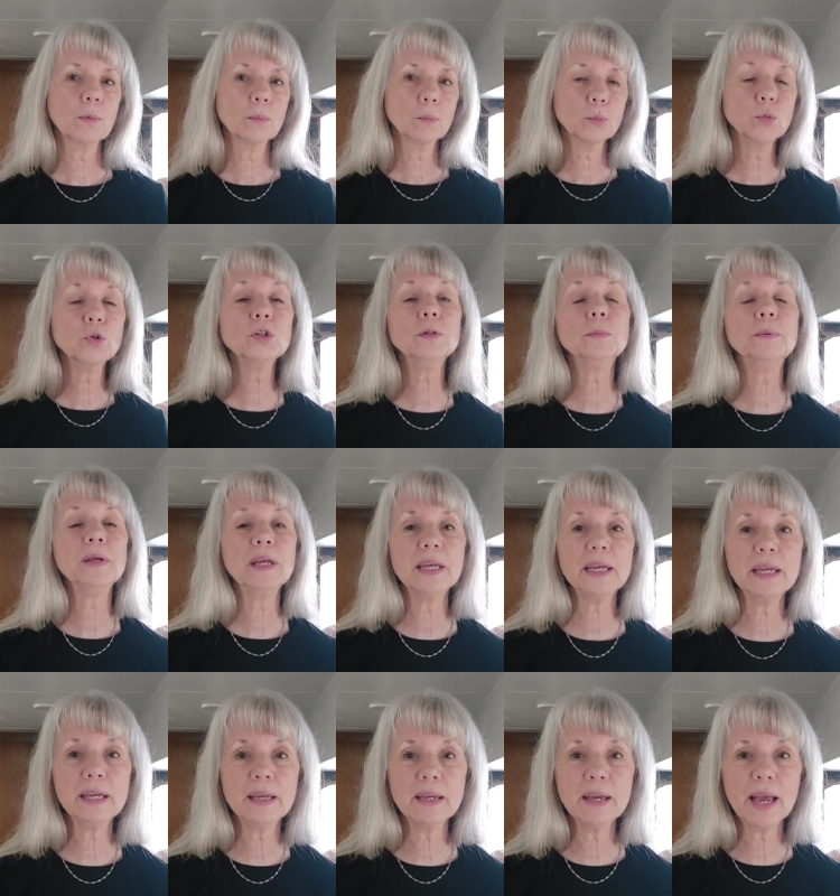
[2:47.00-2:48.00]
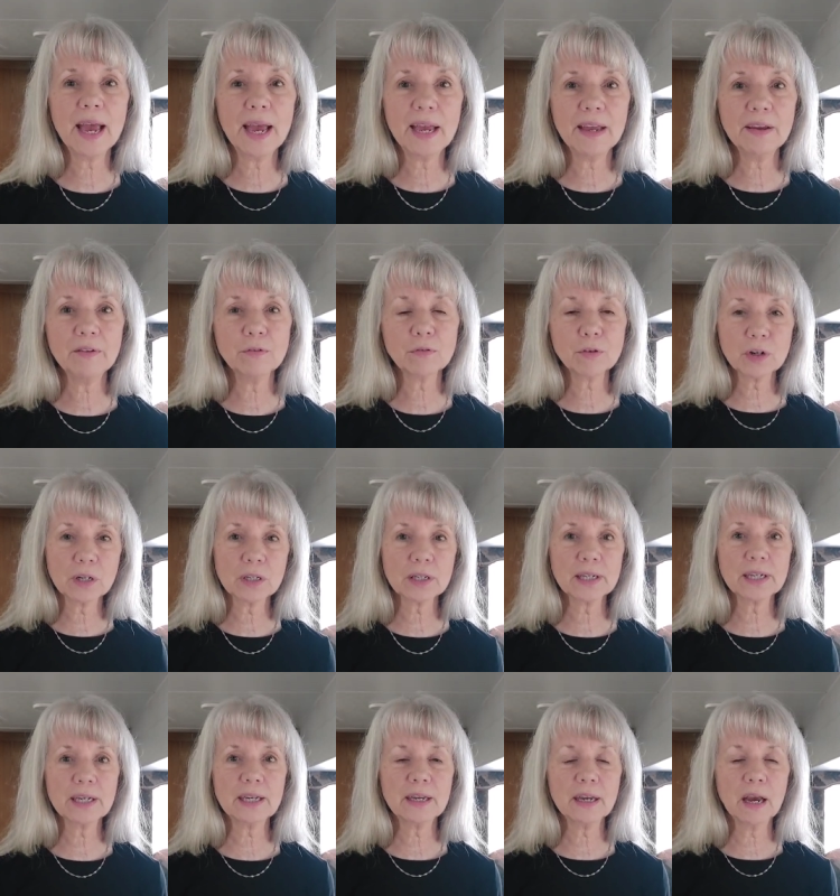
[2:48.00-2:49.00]
would be a
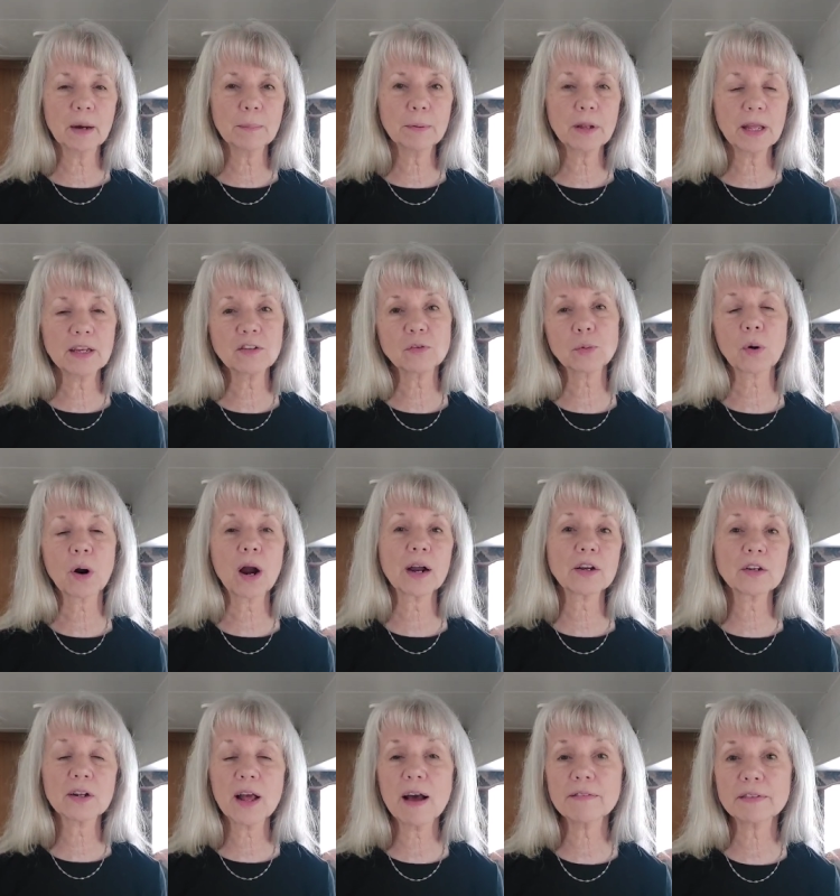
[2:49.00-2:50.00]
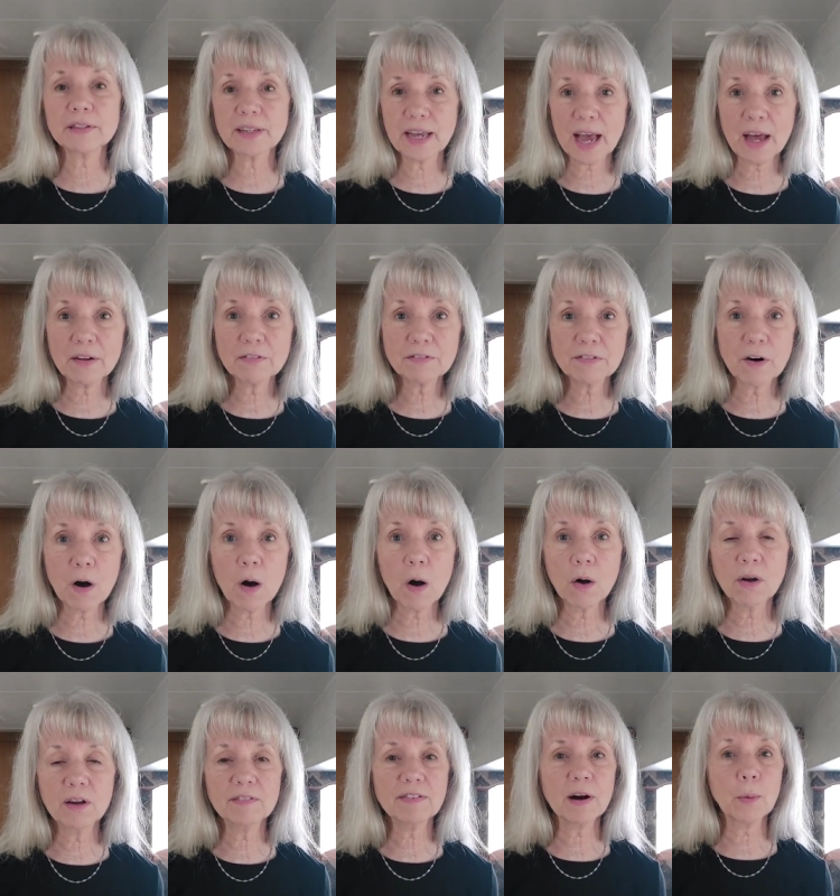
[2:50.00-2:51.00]
really a place where I could have a
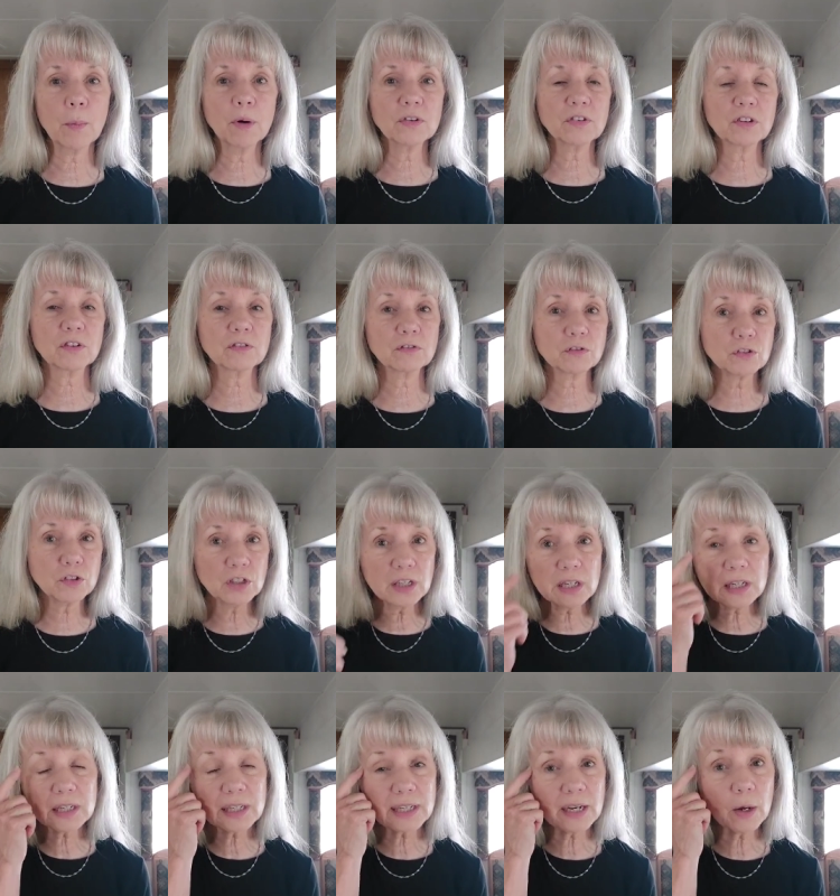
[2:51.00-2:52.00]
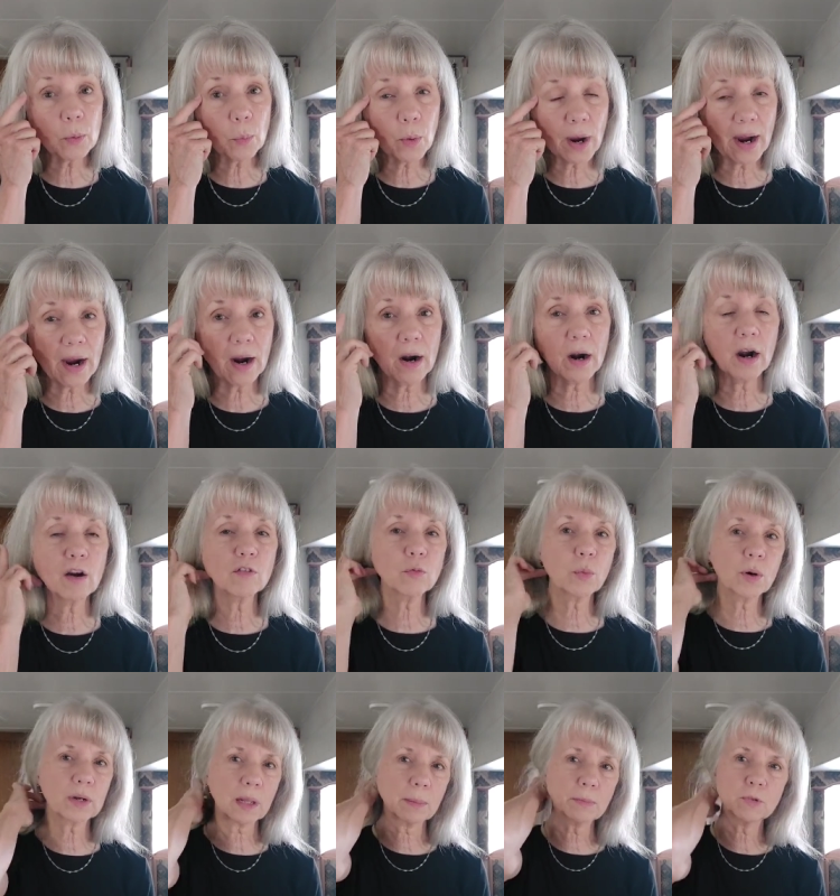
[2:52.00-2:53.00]
downfall if I wasn't really aware of
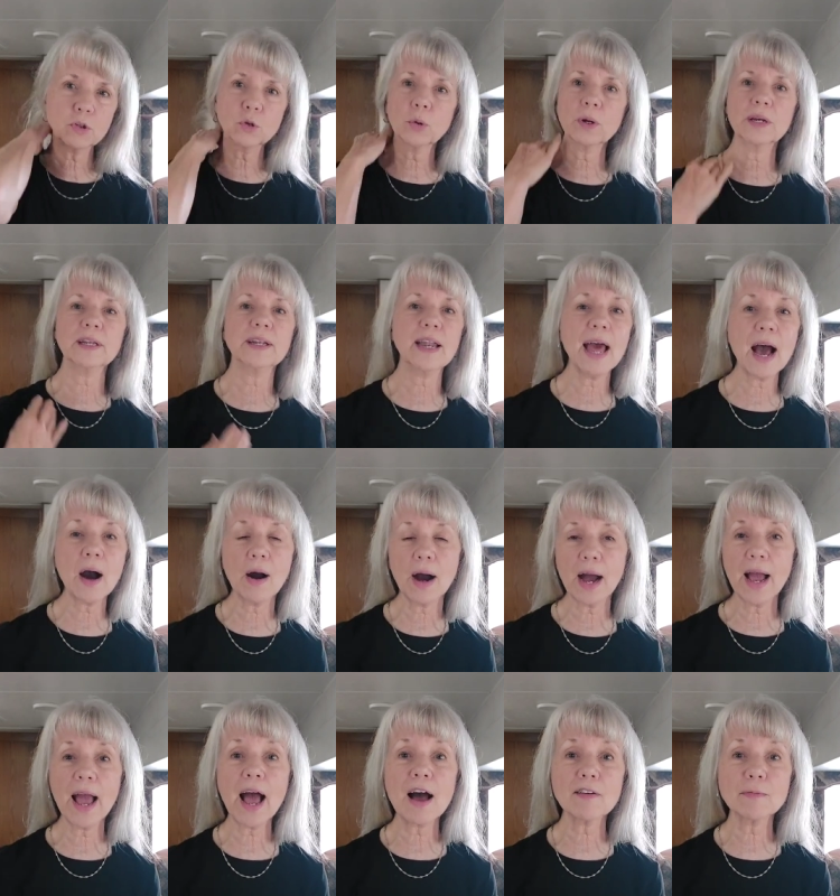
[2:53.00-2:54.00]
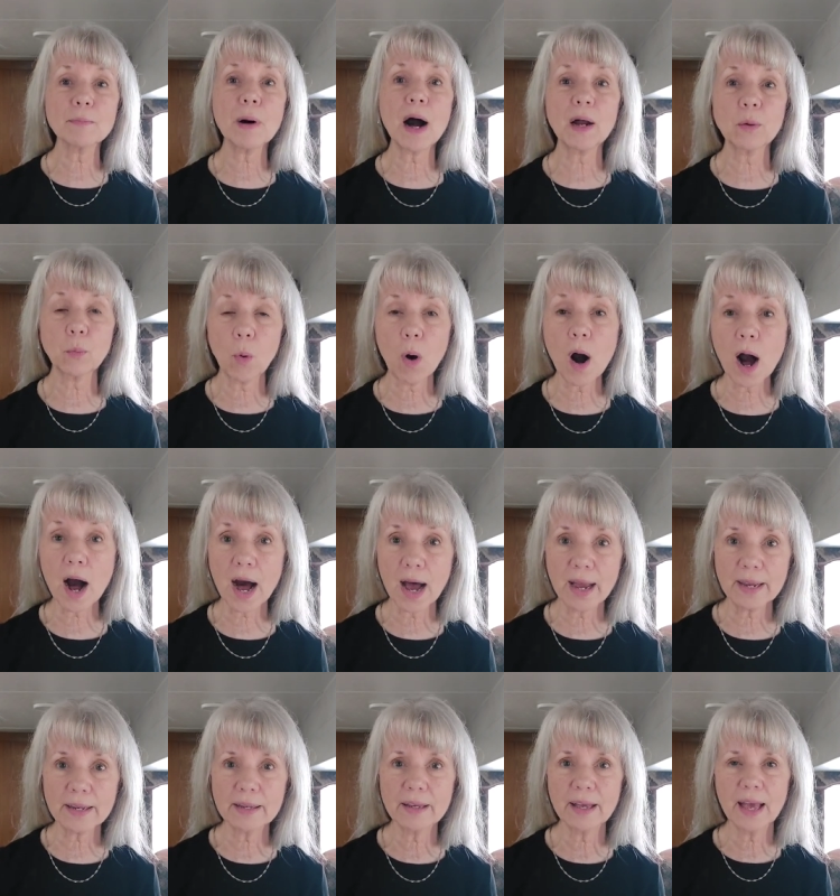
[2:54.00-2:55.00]
what I'm doing. Now I have my
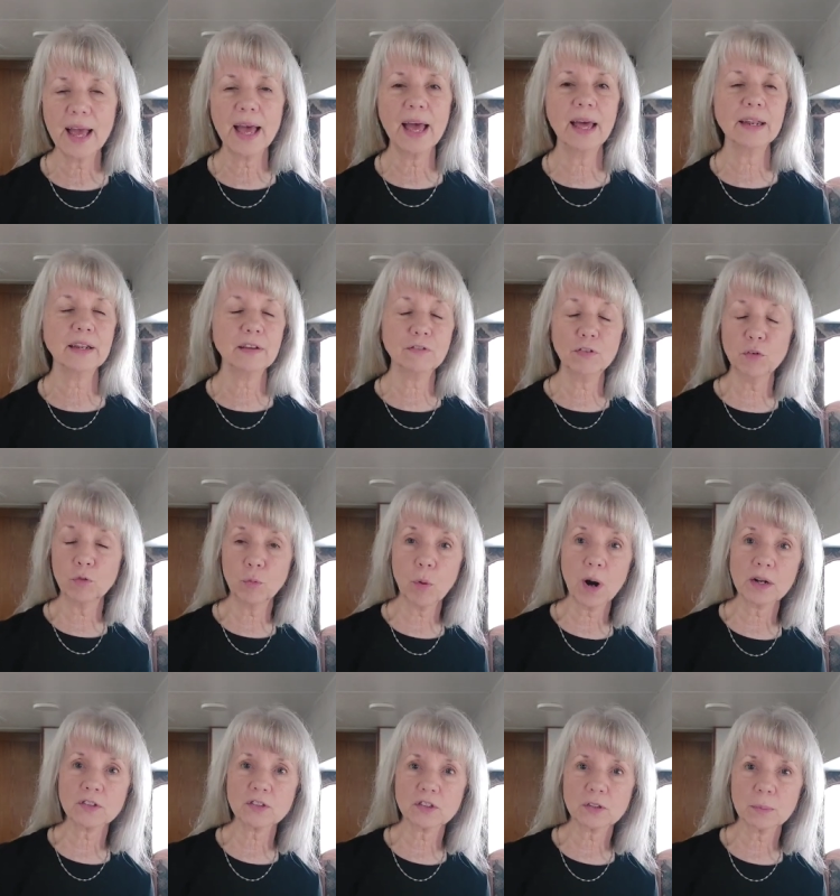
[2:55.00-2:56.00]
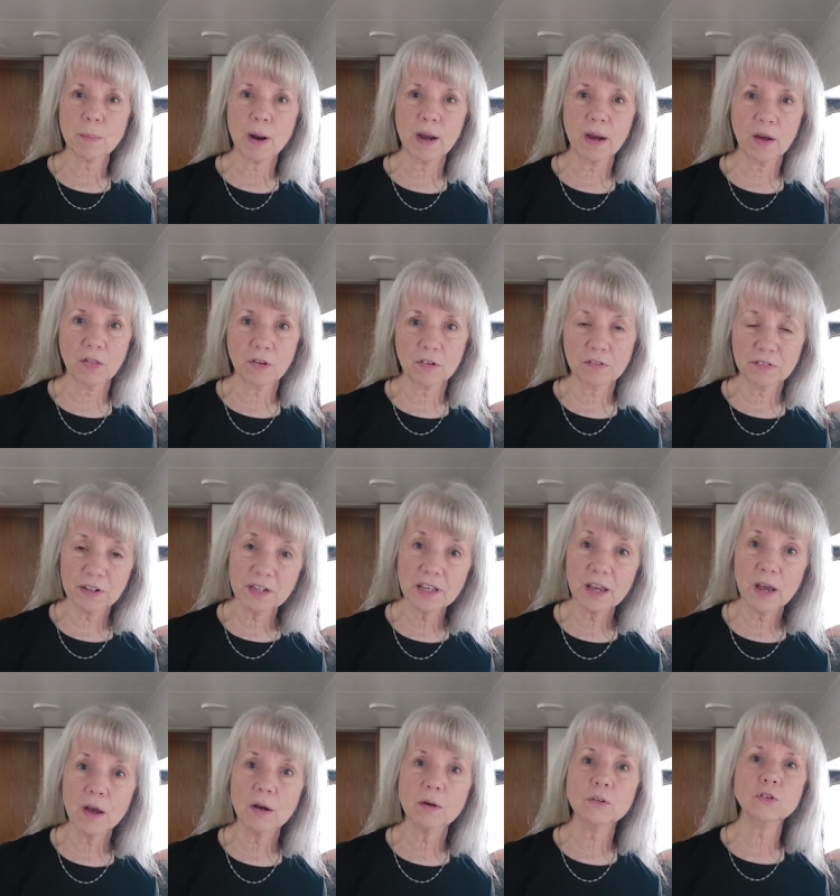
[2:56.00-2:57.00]
why, and if you've watched my other
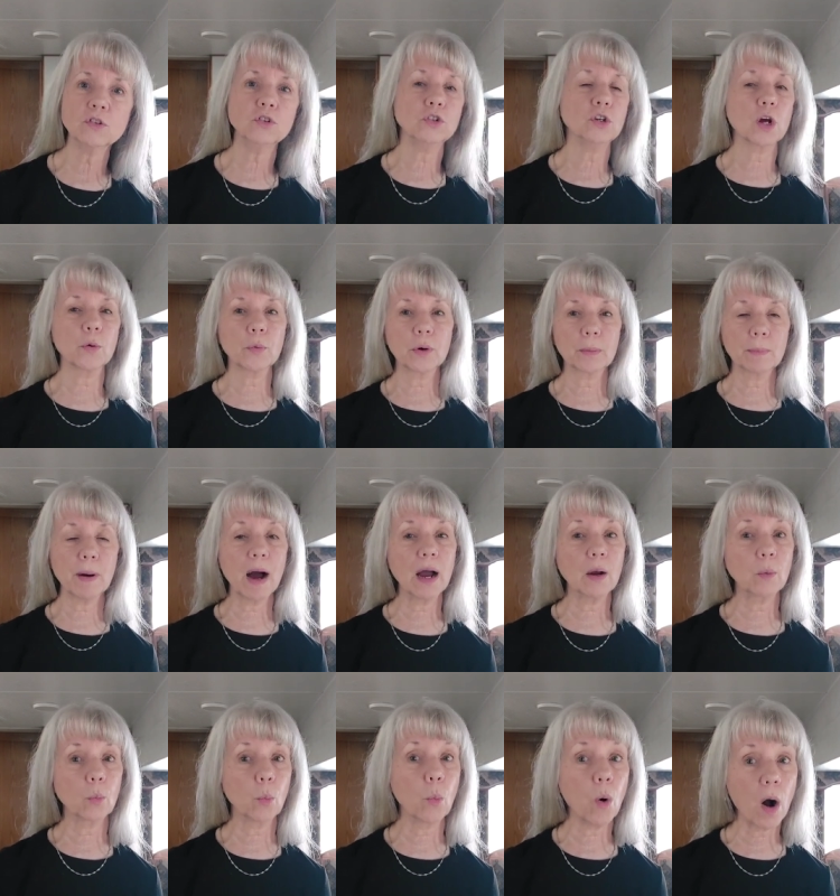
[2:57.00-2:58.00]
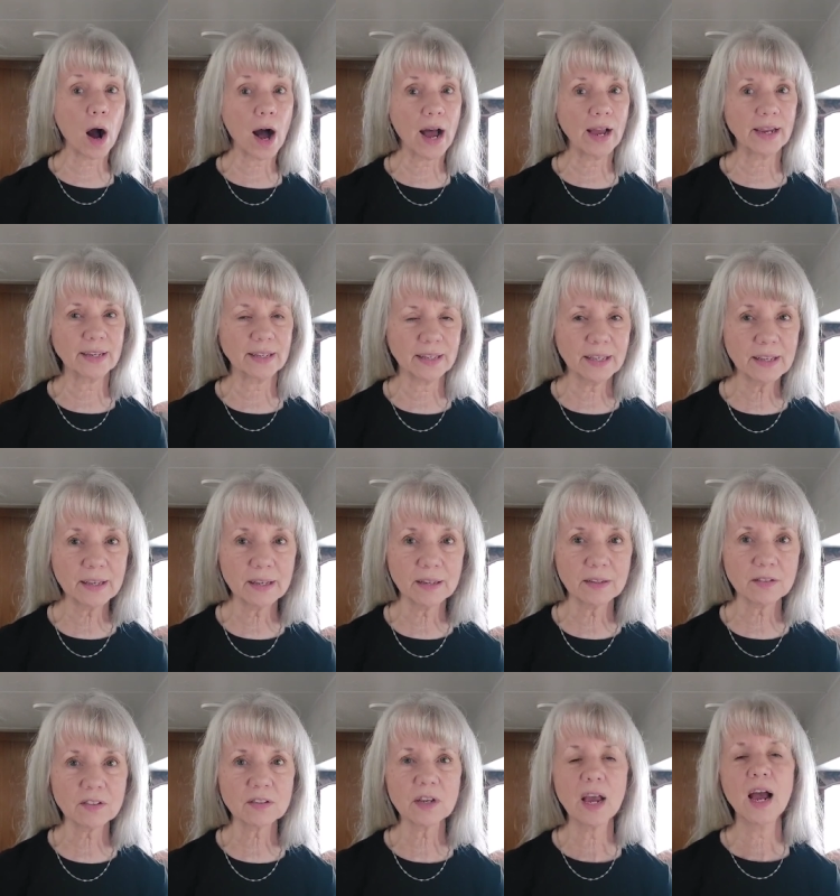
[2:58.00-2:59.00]
videos, you know what my why
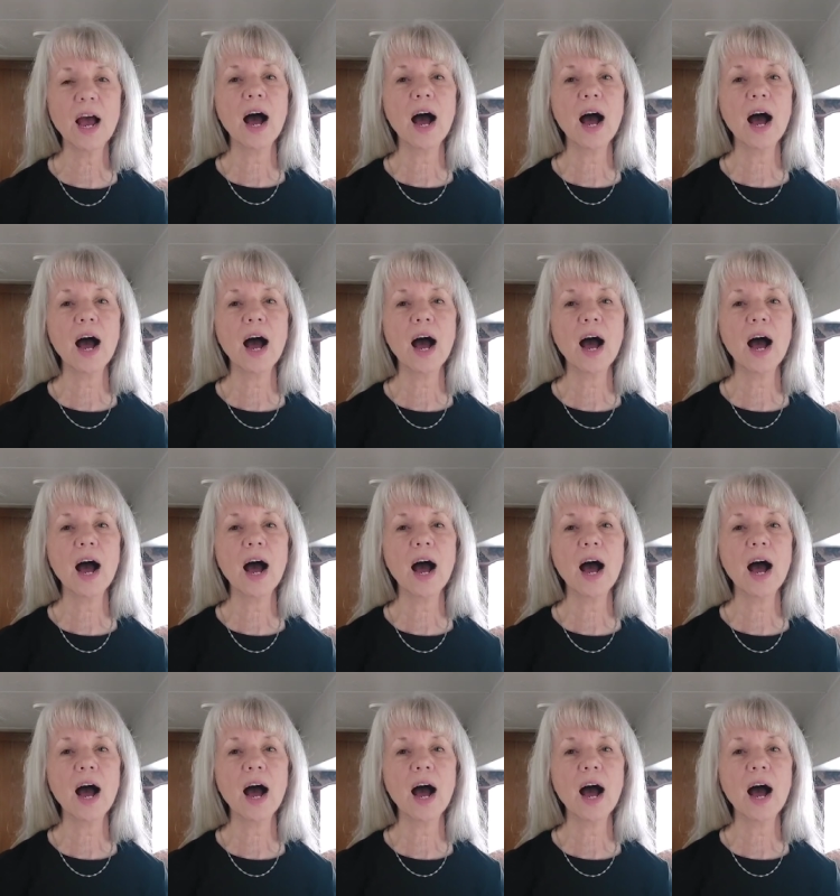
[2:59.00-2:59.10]
is.